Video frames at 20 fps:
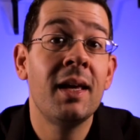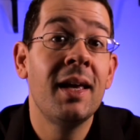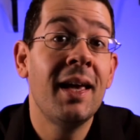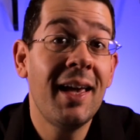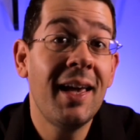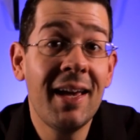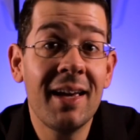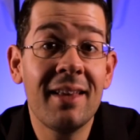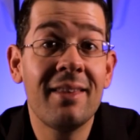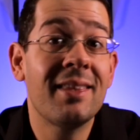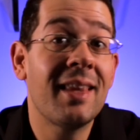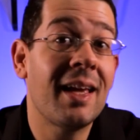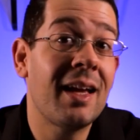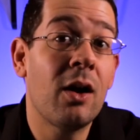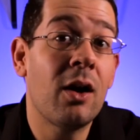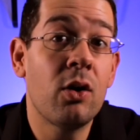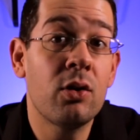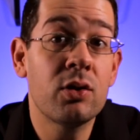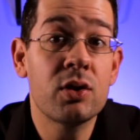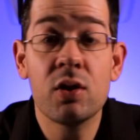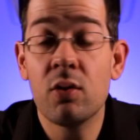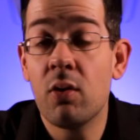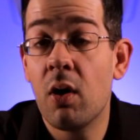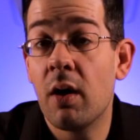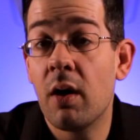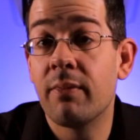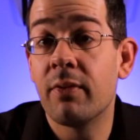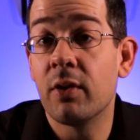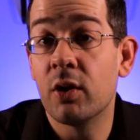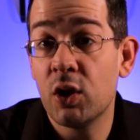And they also
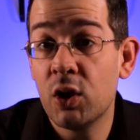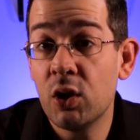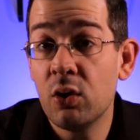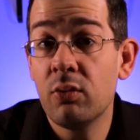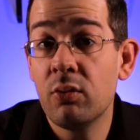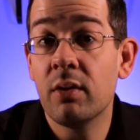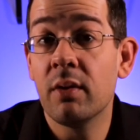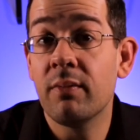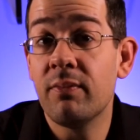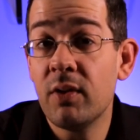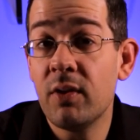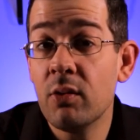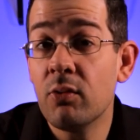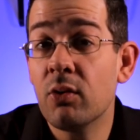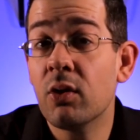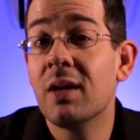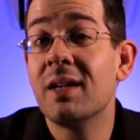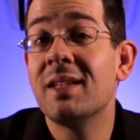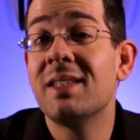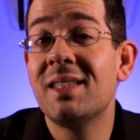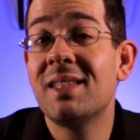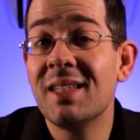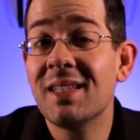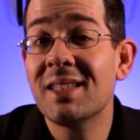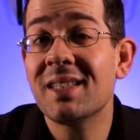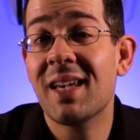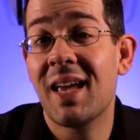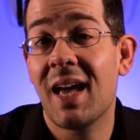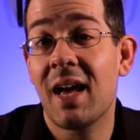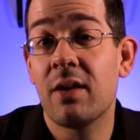offer you, the viewer, a
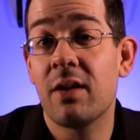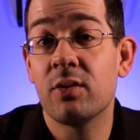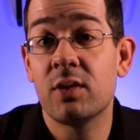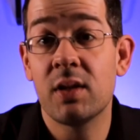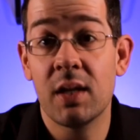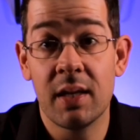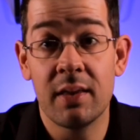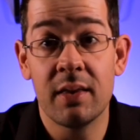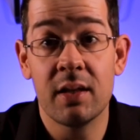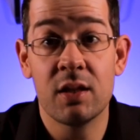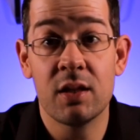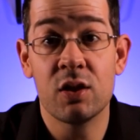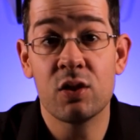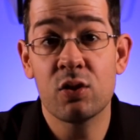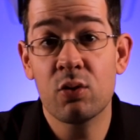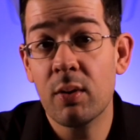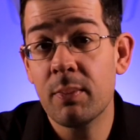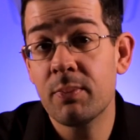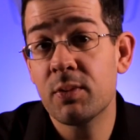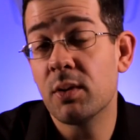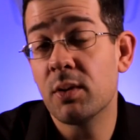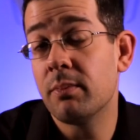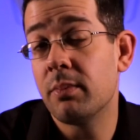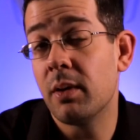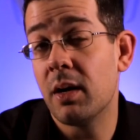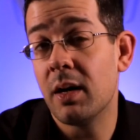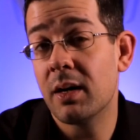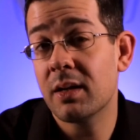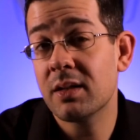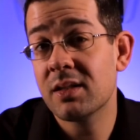discount in the description
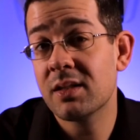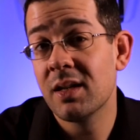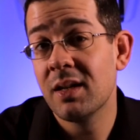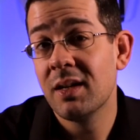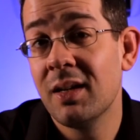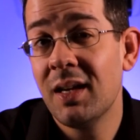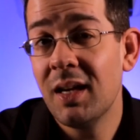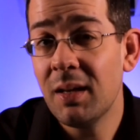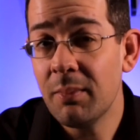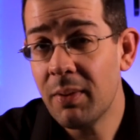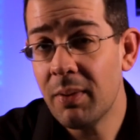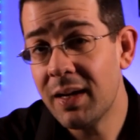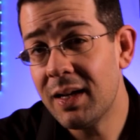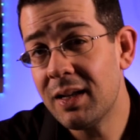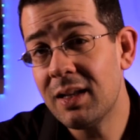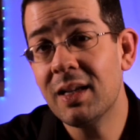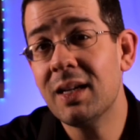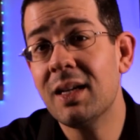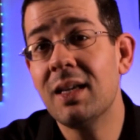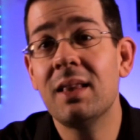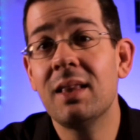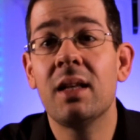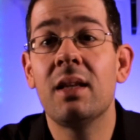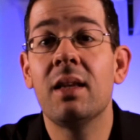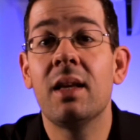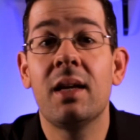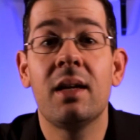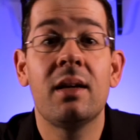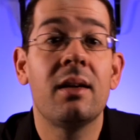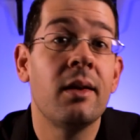box, and by clicking the
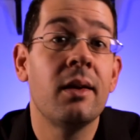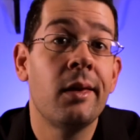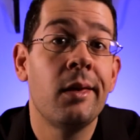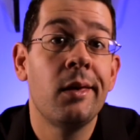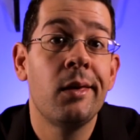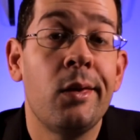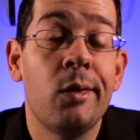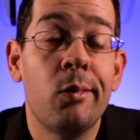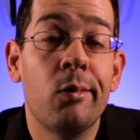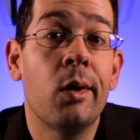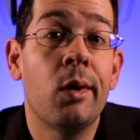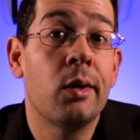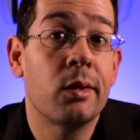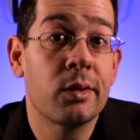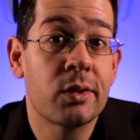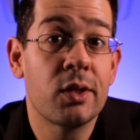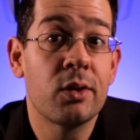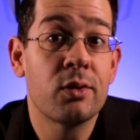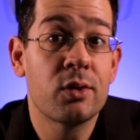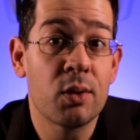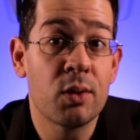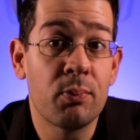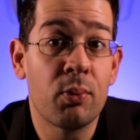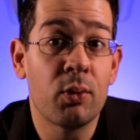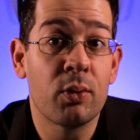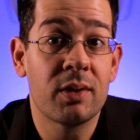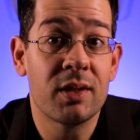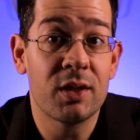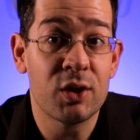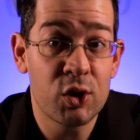link, you also
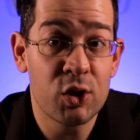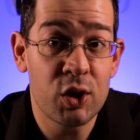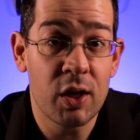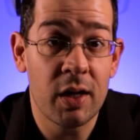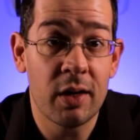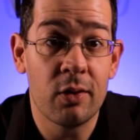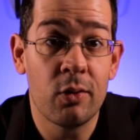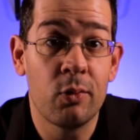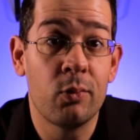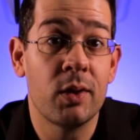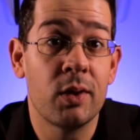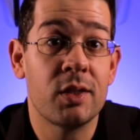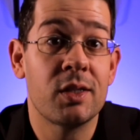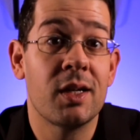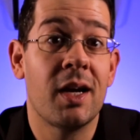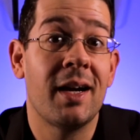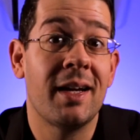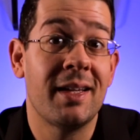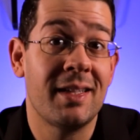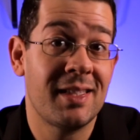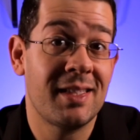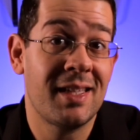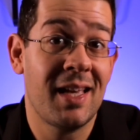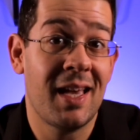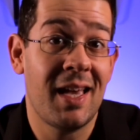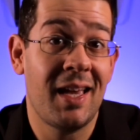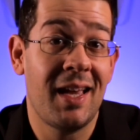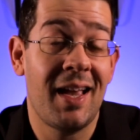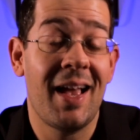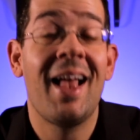support this channel, which I say,